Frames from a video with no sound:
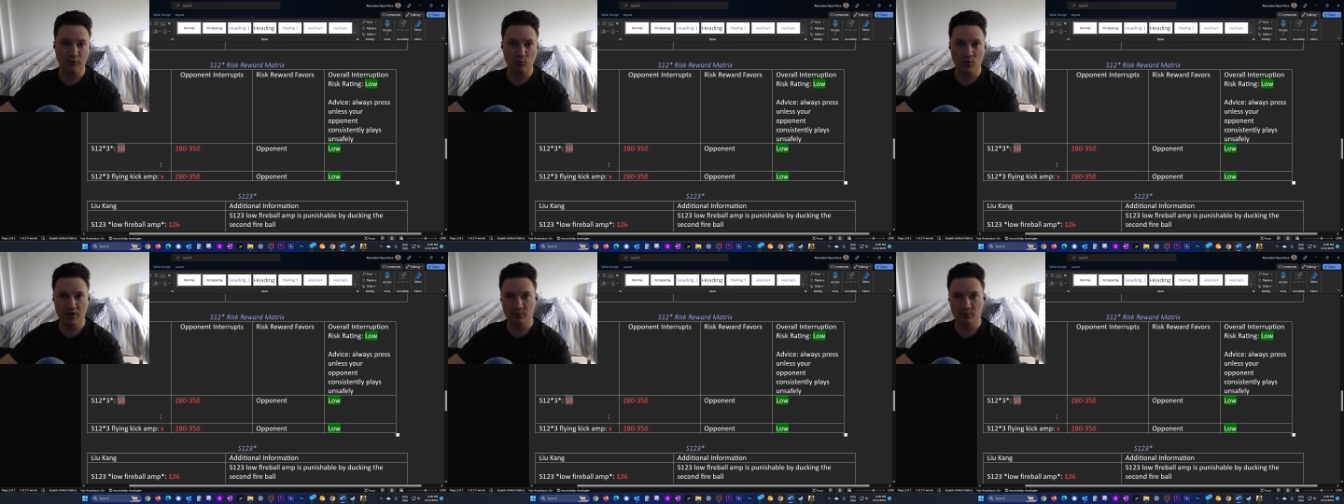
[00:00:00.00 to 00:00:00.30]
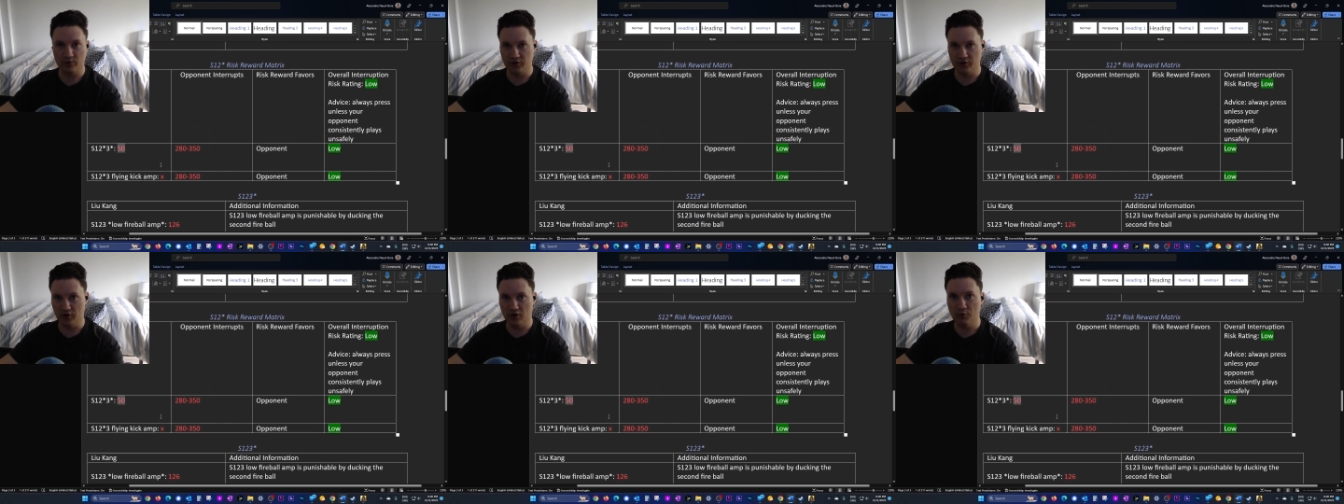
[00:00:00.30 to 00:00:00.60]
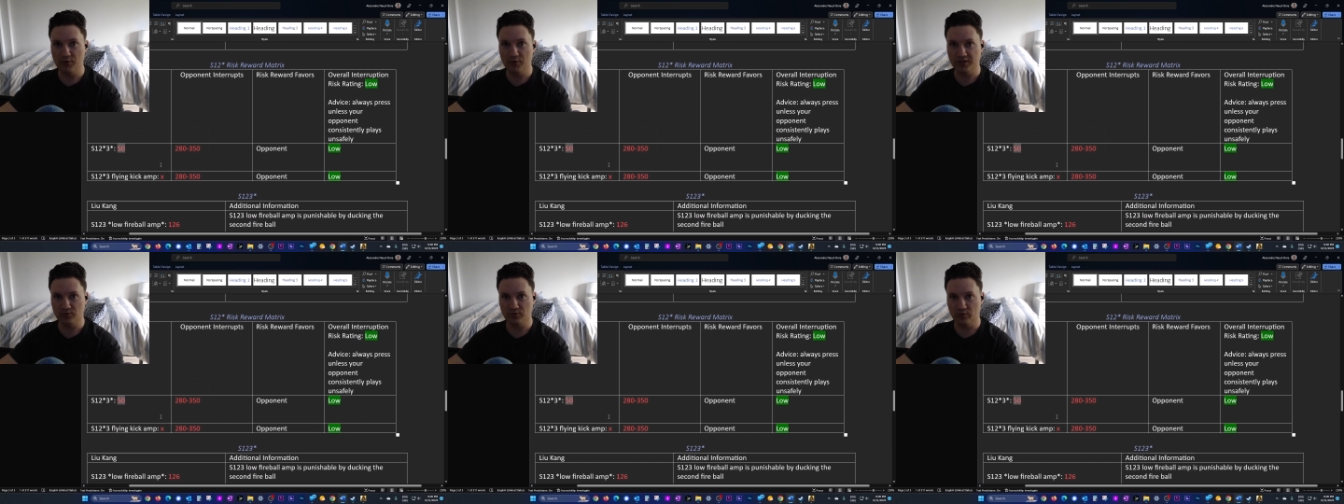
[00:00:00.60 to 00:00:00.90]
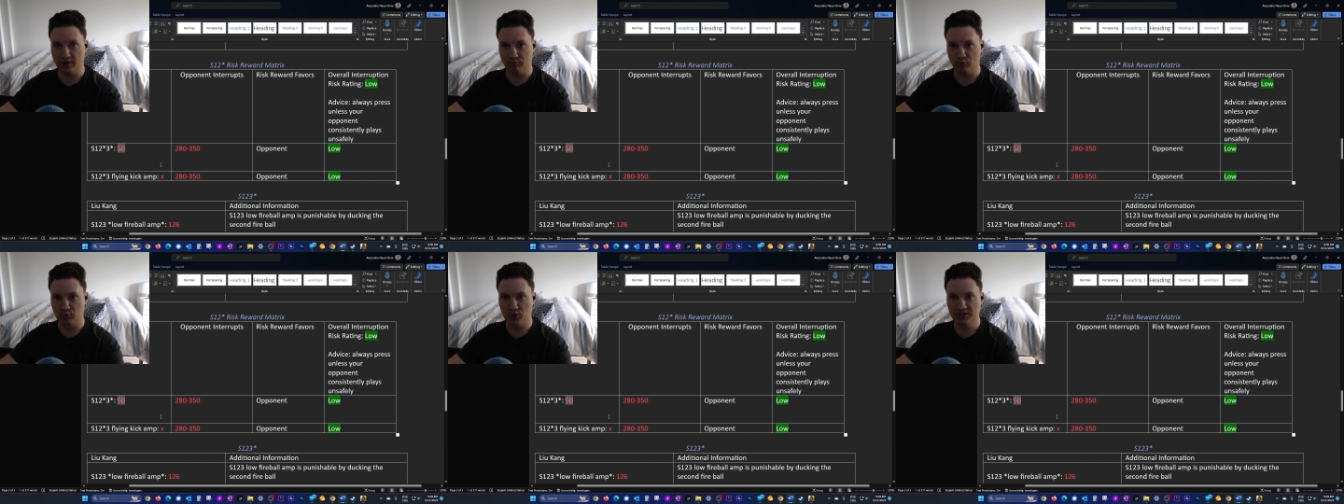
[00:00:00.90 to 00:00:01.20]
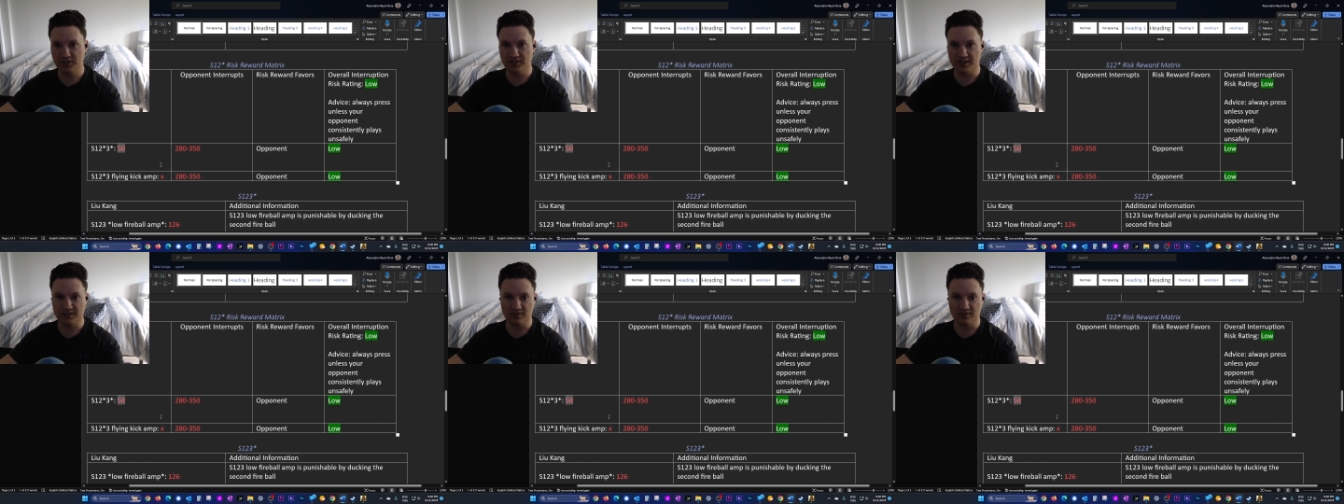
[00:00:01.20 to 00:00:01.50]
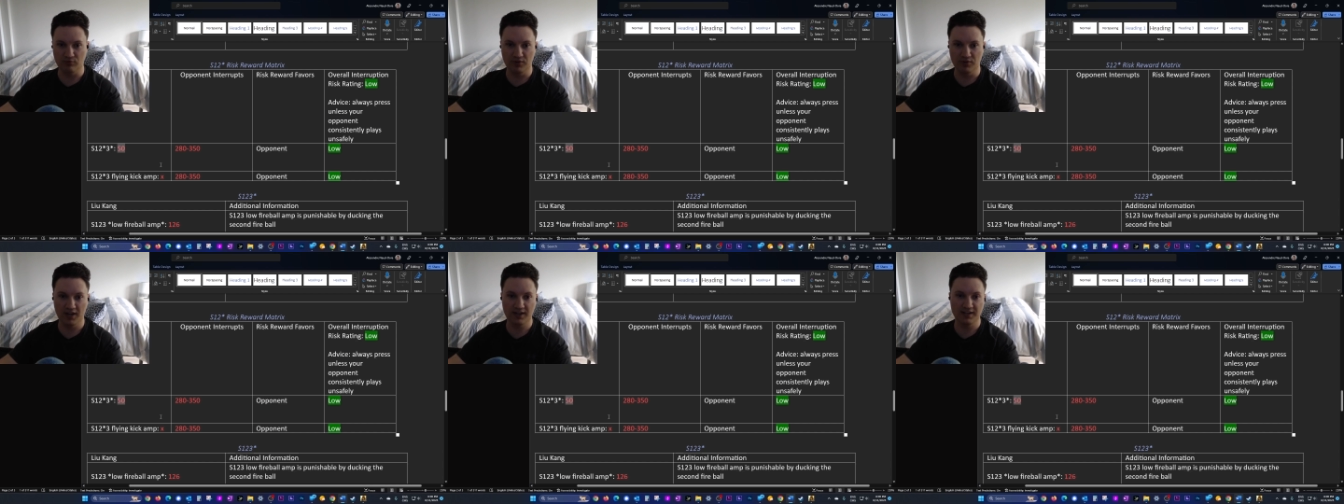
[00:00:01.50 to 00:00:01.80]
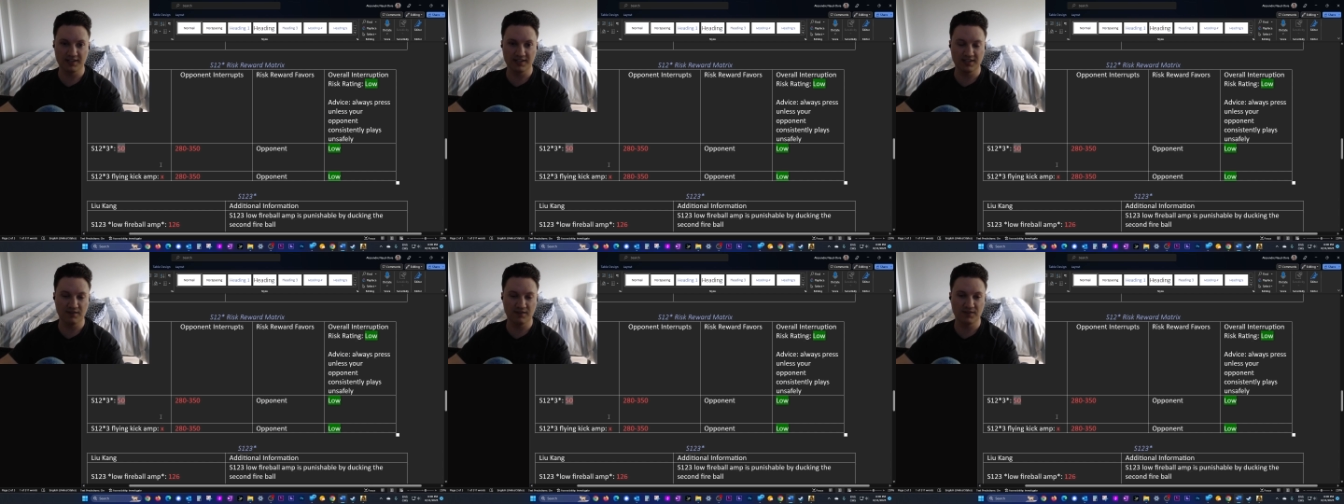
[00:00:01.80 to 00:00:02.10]
one where you always want to press against Liu Kang
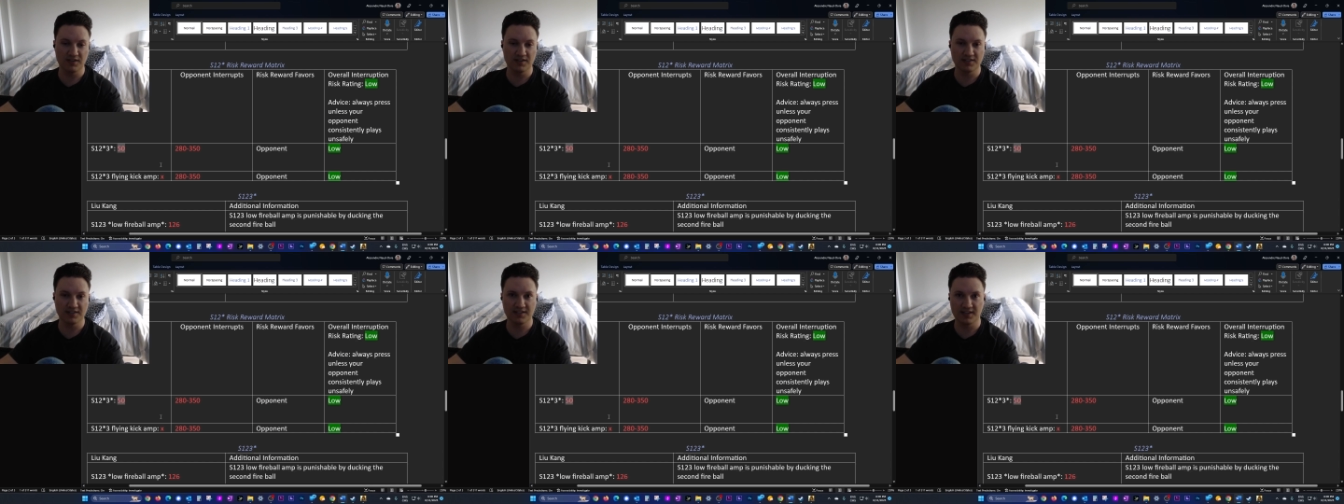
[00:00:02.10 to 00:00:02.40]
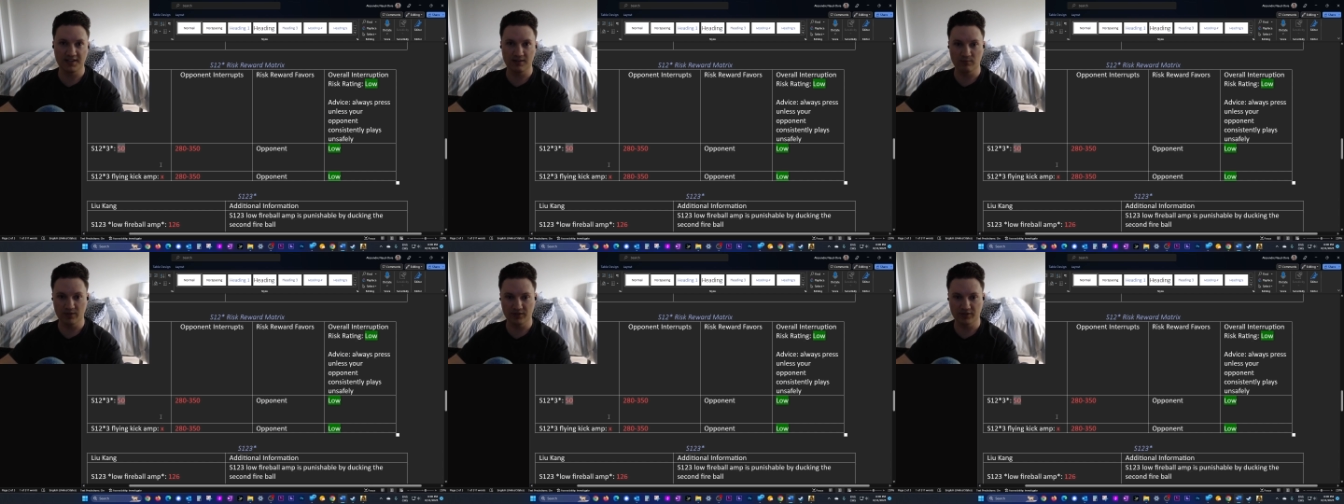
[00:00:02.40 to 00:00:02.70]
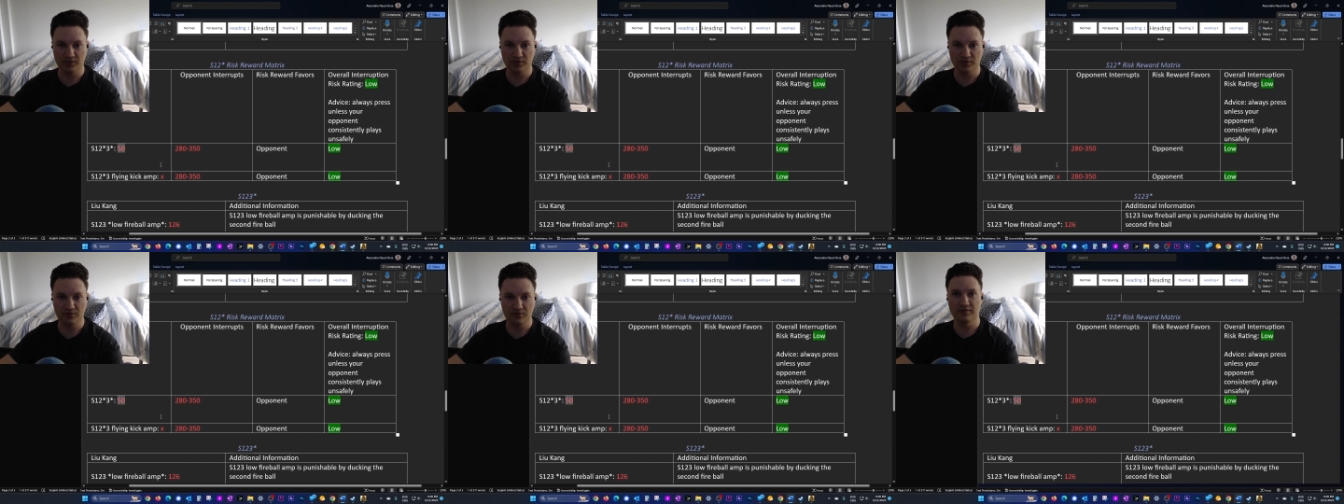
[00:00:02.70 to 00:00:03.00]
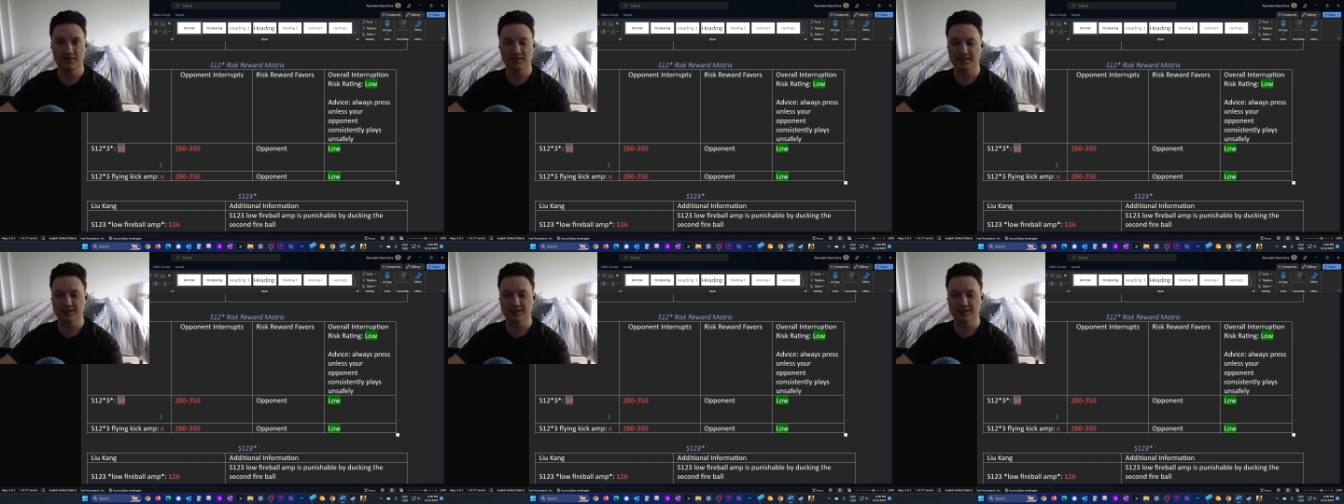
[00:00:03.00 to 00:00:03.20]
is if he does standing 1-2,